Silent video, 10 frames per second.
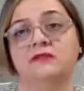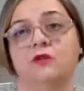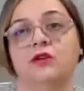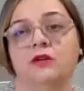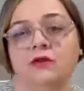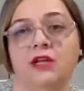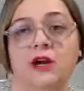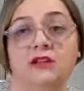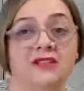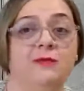for the green
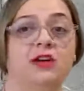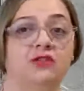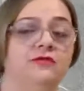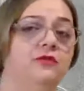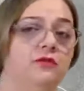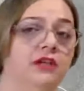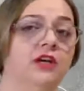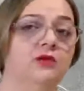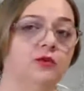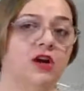card. It's part of your green
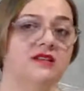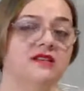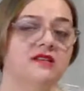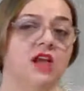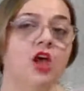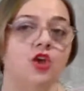card process.